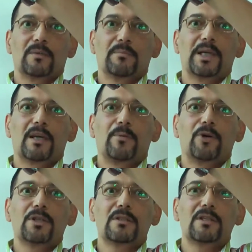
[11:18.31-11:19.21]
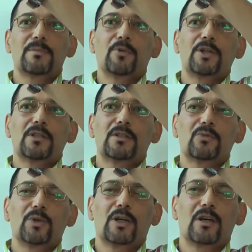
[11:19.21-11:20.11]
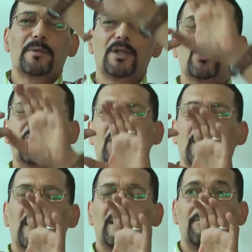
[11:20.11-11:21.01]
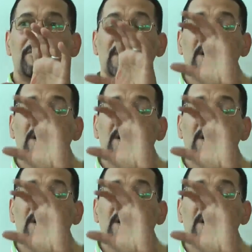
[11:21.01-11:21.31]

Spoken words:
make a point. This point will come into a graph.